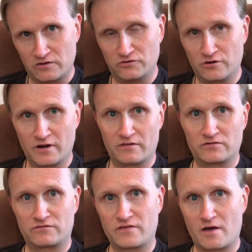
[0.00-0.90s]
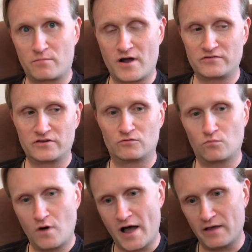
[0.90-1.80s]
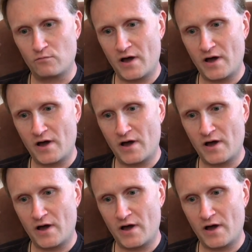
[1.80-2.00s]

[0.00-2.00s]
as you go down this thought process. Why?